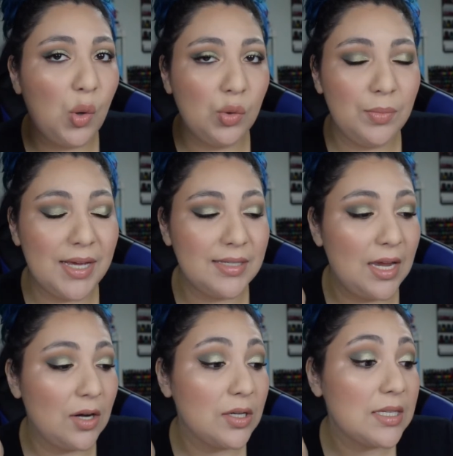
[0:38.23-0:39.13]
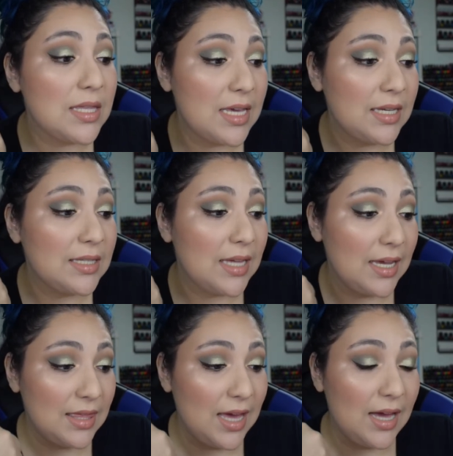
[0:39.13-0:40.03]
old mascaras, things
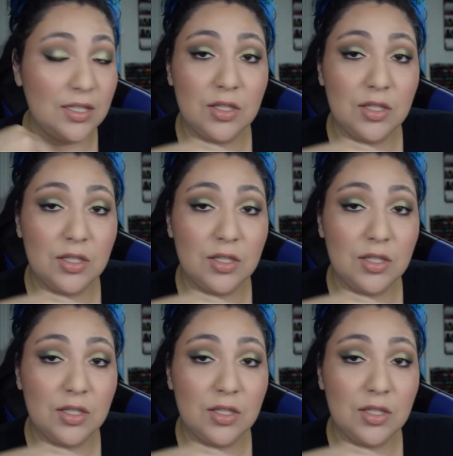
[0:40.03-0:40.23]
like that.